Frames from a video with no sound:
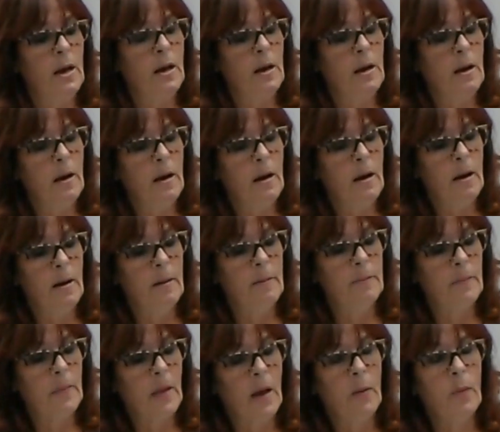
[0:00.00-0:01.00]

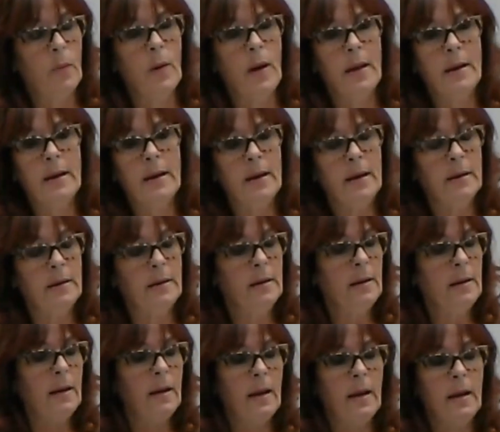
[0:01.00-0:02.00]
I went in
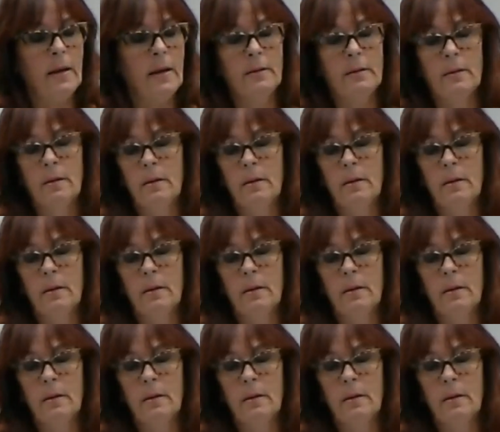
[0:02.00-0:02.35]
and